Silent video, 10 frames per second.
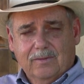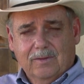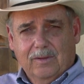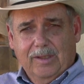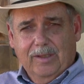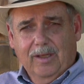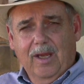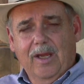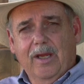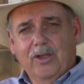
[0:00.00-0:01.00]
All right,
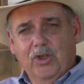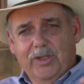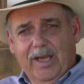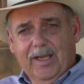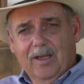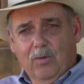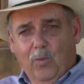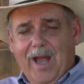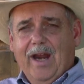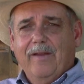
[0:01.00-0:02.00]
you take a
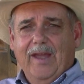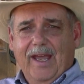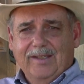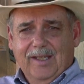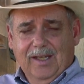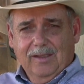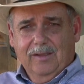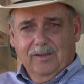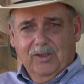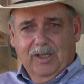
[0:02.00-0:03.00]
rider that has
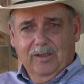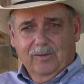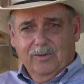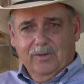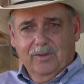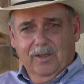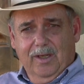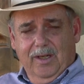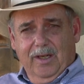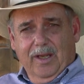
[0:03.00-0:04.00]
excellent skills
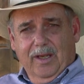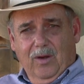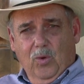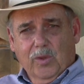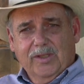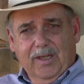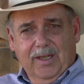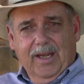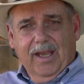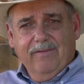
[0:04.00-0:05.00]
and a horse that
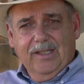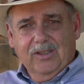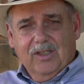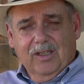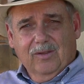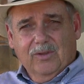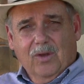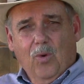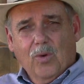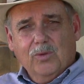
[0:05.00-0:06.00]
doesn't have any skills, the
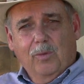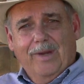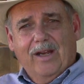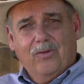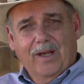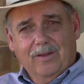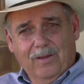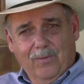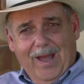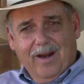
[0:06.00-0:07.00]
horse will migrate to
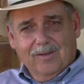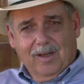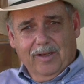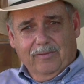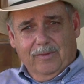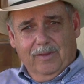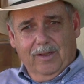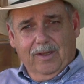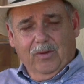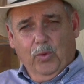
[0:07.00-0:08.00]
the rider's level
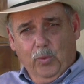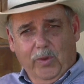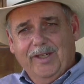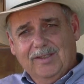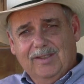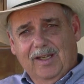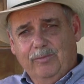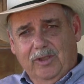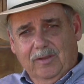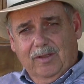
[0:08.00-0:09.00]
with one
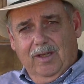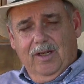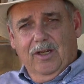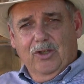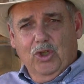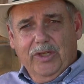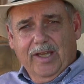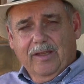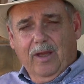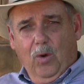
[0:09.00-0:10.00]
exception. You
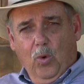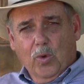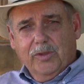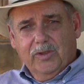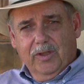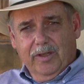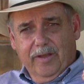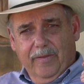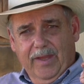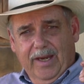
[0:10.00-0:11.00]
take the horse
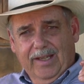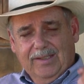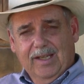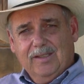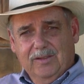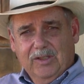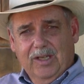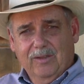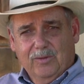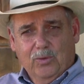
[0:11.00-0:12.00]
that has excellent
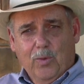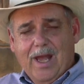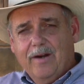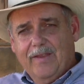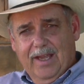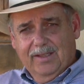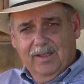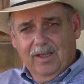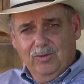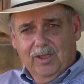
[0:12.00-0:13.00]
skills, a rider that has
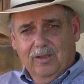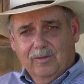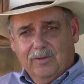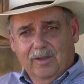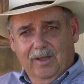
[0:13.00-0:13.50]
no skills,